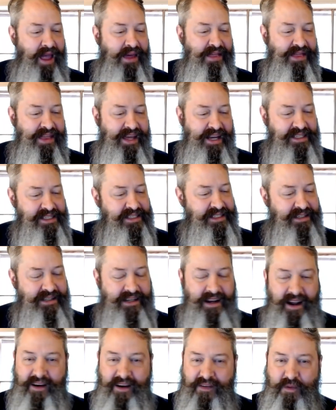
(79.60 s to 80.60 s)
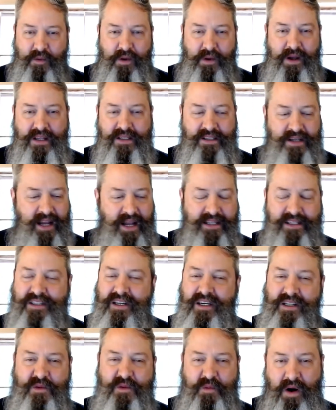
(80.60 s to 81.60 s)
This stuff was is
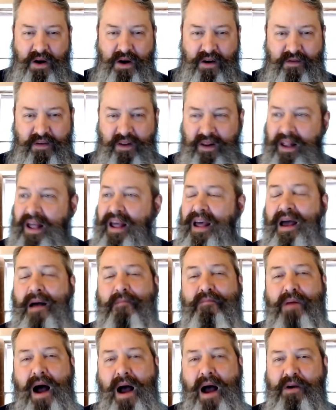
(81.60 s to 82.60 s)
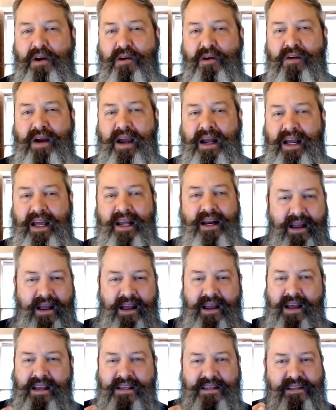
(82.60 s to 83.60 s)
just wonderful. Pomegranate
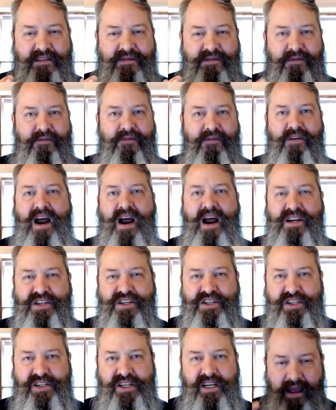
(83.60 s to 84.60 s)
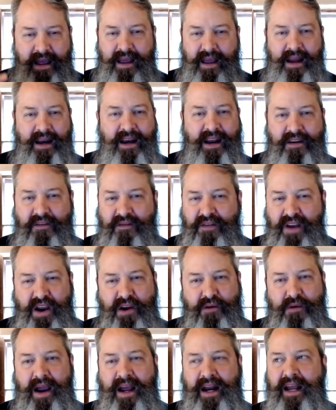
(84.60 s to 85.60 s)
is fresh and
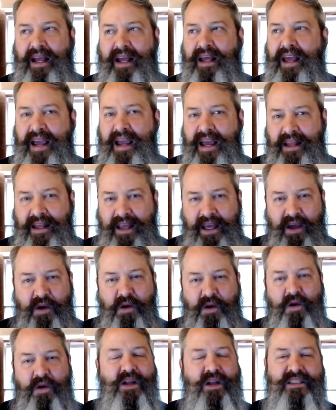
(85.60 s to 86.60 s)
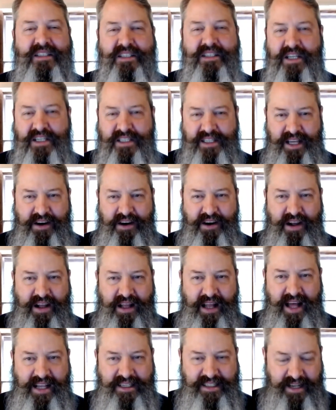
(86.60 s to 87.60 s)
invigorating, and the oud is just there to
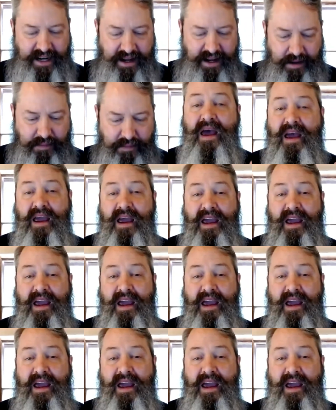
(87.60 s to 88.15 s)
class it up.